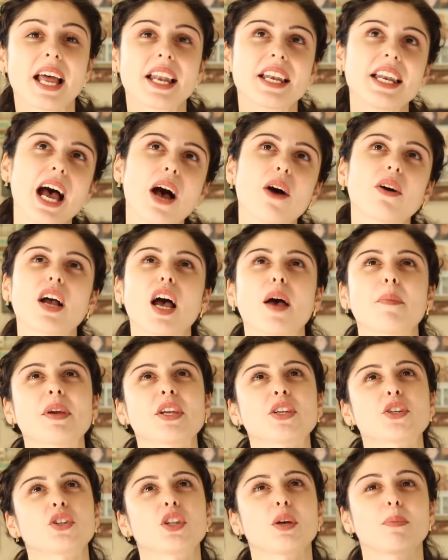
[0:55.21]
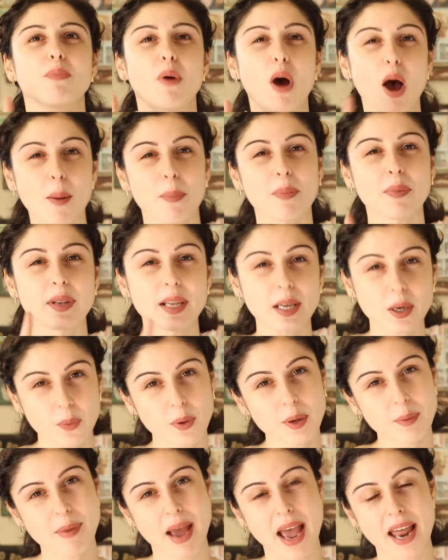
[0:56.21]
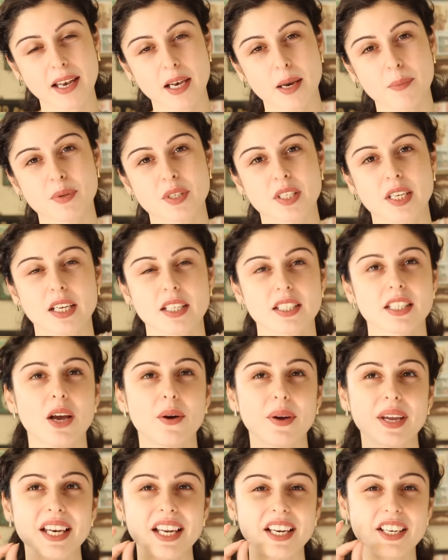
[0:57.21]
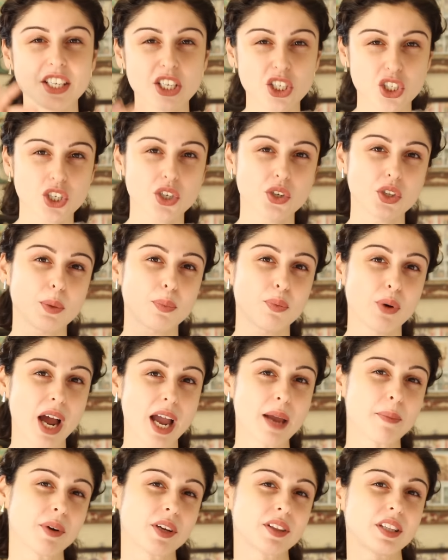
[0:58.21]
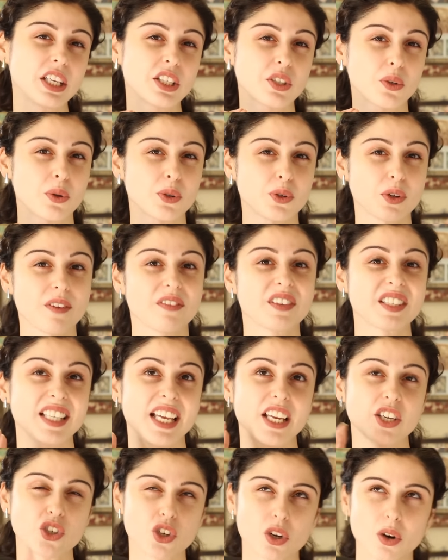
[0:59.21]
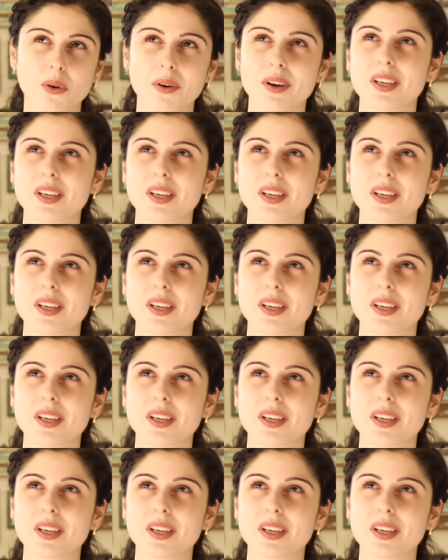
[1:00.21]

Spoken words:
Now coming to the Pop Liquid Matte Lipsticks. Now in addition to the primer, these also have essential